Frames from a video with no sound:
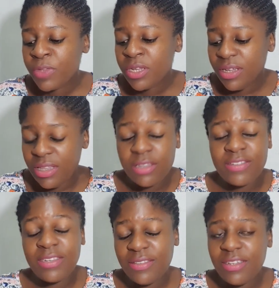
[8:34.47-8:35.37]
in the
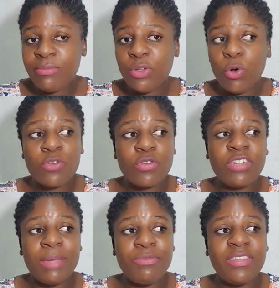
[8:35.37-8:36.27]
system, they'll also
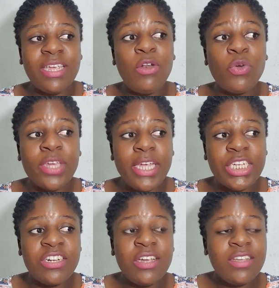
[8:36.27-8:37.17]
type to say
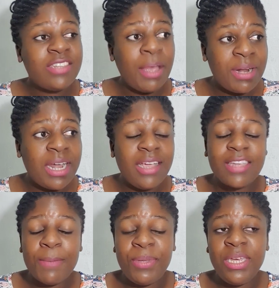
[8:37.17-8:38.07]
location. Some
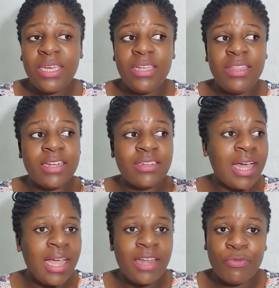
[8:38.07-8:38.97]
clients are picky. They are
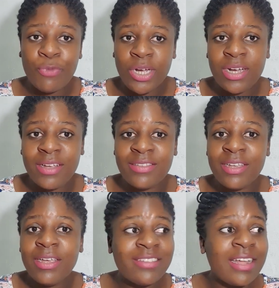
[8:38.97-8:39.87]
tired of workers
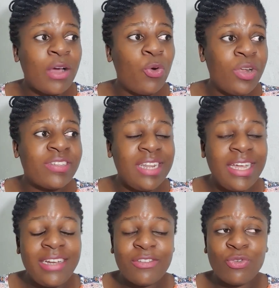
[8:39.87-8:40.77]
that are always
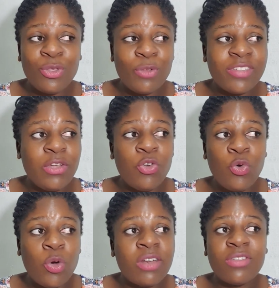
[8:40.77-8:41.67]
late. So they'll say, no,
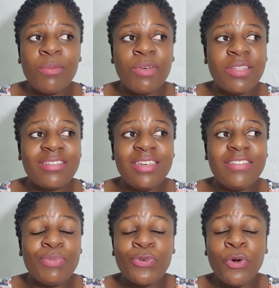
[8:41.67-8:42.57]
want someone that
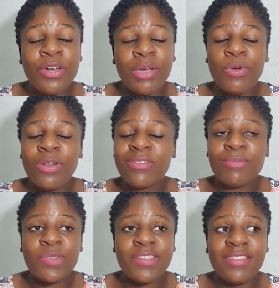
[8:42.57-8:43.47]
stays in Pretoria, want
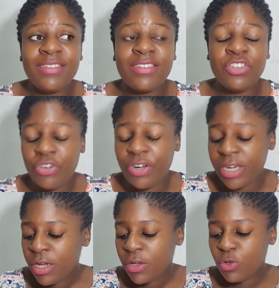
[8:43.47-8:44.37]
someone that stays in Centurion.
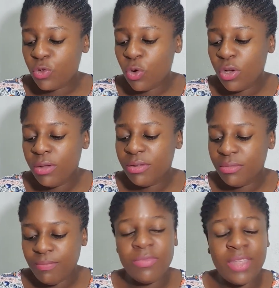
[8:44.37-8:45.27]
So
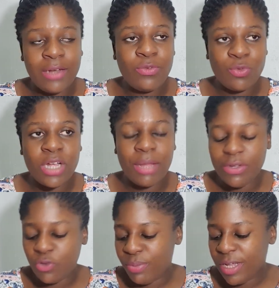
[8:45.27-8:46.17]
that will come
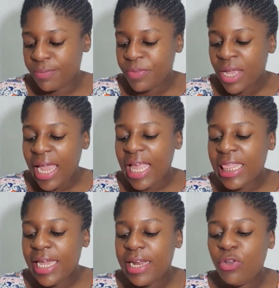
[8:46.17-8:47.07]
into play.
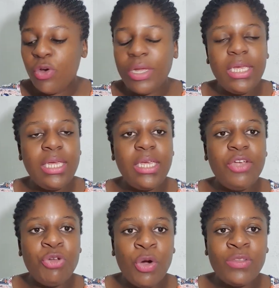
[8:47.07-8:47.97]
And then
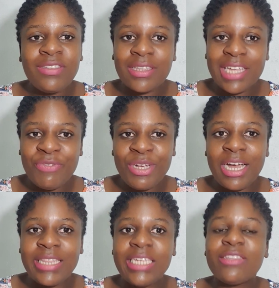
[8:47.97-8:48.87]
in South
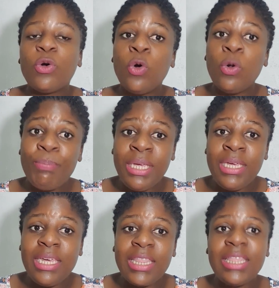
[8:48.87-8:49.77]
Africa, there's the whole
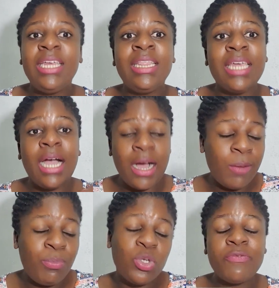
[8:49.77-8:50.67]
BEE thing. They
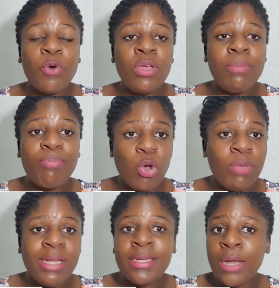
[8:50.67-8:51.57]
are pushing for
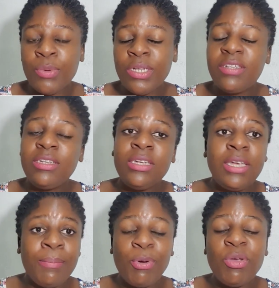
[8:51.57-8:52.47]
employment equity
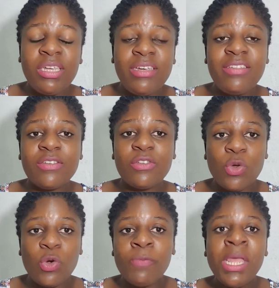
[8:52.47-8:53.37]
employees.
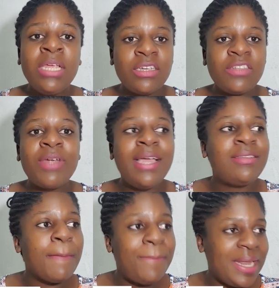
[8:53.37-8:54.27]
So just
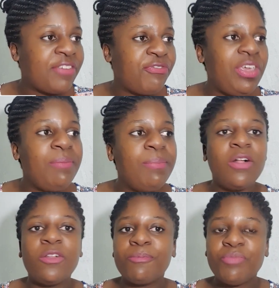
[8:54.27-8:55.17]
write black
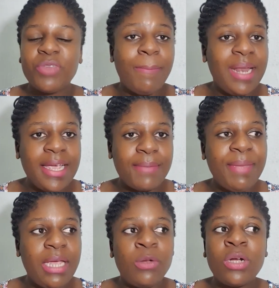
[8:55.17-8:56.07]
female, black
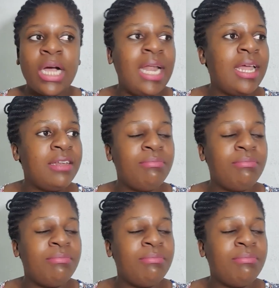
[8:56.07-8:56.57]
male, colored